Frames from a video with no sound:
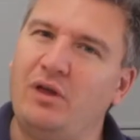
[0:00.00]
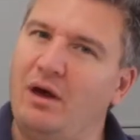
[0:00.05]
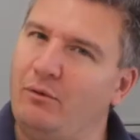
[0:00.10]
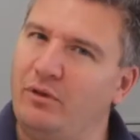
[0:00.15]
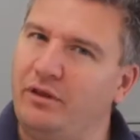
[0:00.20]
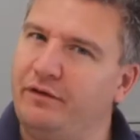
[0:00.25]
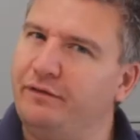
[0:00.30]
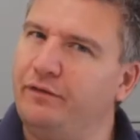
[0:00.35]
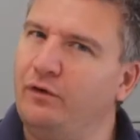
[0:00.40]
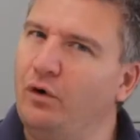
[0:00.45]
that
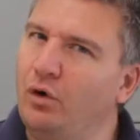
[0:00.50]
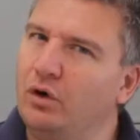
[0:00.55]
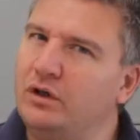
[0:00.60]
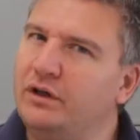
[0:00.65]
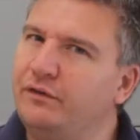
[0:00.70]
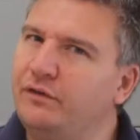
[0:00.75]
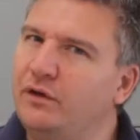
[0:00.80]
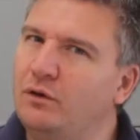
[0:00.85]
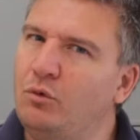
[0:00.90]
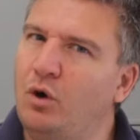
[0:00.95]
with a
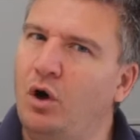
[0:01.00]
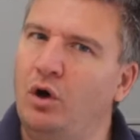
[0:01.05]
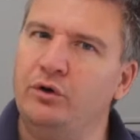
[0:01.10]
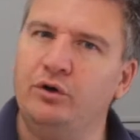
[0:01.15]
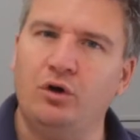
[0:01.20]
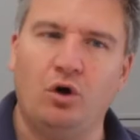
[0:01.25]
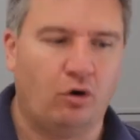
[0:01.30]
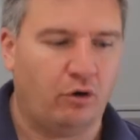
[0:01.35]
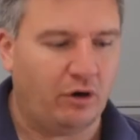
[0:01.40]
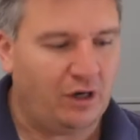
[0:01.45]
fork if you
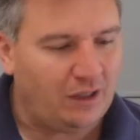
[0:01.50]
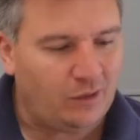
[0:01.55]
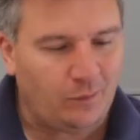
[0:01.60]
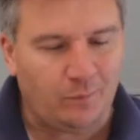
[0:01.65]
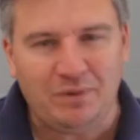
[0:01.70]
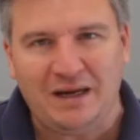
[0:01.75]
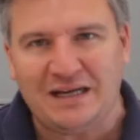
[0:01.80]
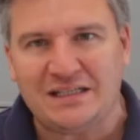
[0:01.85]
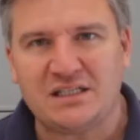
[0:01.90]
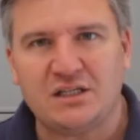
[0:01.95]
want, or a little
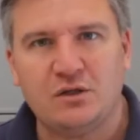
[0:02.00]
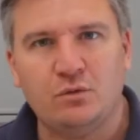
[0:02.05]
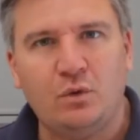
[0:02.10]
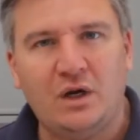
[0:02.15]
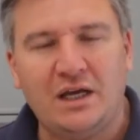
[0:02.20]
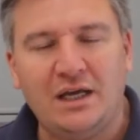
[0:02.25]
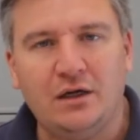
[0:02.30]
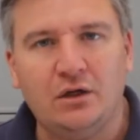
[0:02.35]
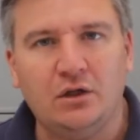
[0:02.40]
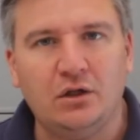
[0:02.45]
pasta
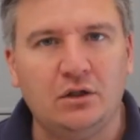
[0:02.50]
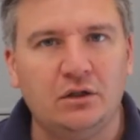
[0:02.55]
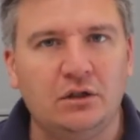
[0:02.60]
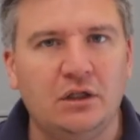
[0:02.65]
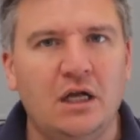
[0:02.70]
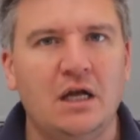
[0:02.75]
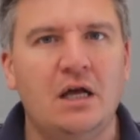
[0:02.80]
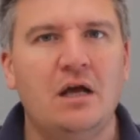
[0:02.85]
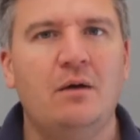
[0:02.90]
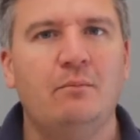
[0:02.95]

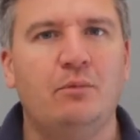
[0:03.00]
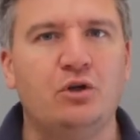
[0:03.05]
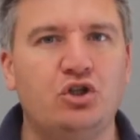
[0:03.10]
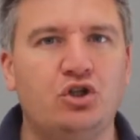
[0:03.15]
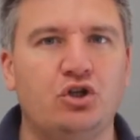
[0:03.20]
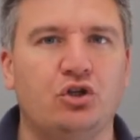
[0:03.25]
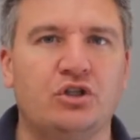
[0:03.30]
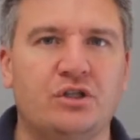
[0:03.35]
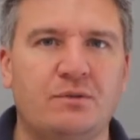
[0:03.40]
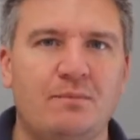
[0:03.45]
wheel, but
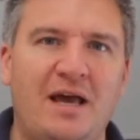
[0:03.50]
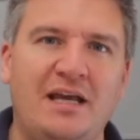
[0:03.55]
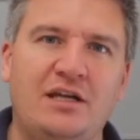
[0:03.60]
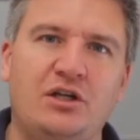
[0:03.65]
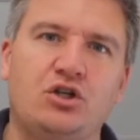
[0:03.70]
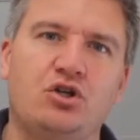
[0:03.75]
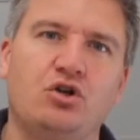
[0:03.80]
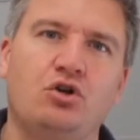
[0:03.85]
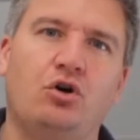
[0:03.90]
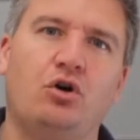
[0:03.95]
just make
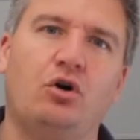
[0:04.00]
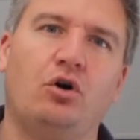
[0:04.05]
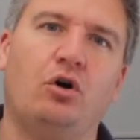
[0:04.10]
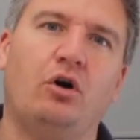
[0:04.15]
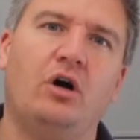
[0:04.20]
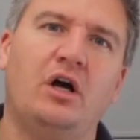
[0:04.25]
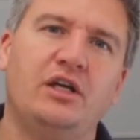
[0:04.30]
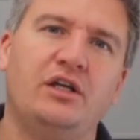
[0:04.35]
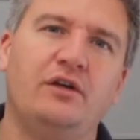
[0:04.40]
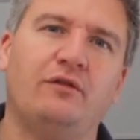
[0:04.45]
sure
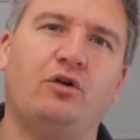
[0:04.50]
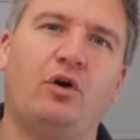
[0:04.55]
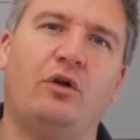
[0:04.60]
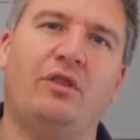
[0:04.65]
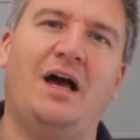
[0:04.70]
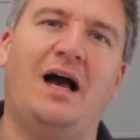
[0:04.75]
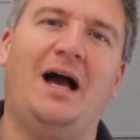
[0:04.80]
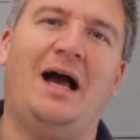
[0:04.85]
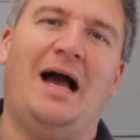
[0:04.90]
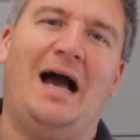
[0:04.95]
you've got
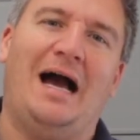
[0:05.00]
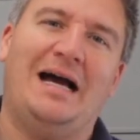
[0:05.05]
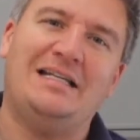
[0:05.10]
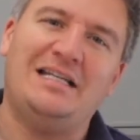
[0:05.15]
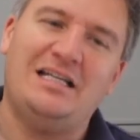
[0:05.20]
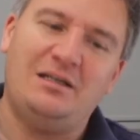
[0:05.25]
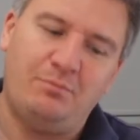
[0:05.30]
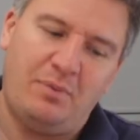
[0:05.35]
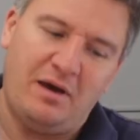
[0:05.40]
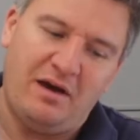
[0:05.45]
that
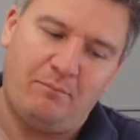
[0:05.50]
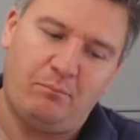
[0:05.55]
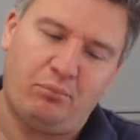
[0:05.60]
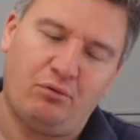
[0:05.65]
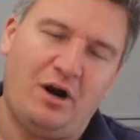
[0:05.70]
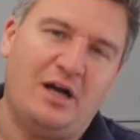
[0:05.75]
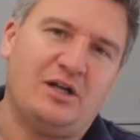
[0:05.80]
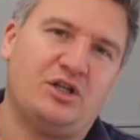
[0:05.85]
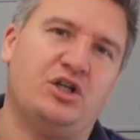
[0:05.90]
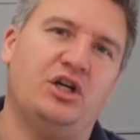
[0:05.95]
added bit of
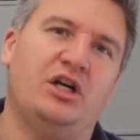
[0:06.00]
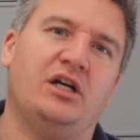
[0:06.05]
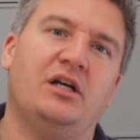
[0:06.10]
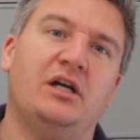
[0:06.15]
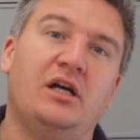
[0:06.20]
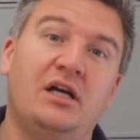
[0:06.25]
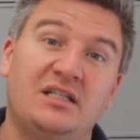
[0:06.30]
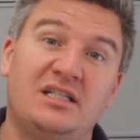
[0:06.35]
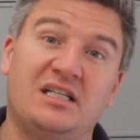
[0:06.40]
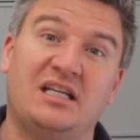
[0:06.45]
pressure
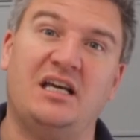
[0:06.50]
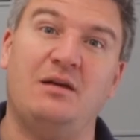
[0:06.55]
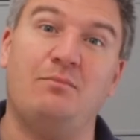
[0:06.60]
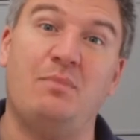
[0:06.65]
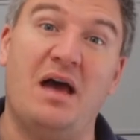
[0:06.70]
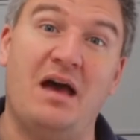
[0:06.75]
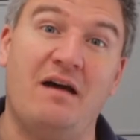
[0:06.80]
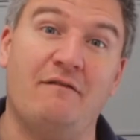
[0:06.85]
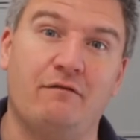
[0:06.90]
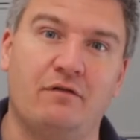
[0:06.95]
to keep
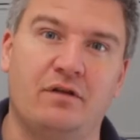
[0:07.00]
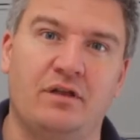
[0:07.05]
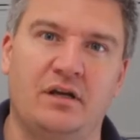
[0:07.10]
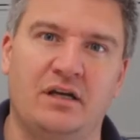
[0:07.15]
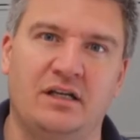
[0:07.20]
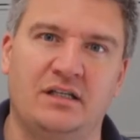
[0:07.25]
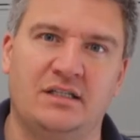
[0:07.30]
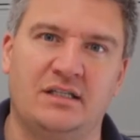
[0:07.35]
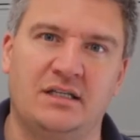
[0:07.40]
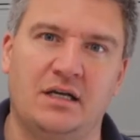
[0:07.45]
everything
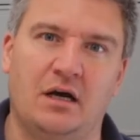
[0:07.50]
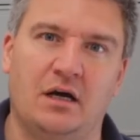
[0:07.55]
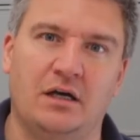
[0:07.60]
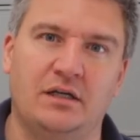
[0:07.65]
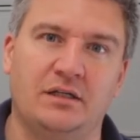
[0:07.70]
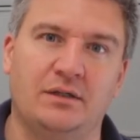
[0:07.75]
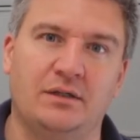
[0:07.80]
inside.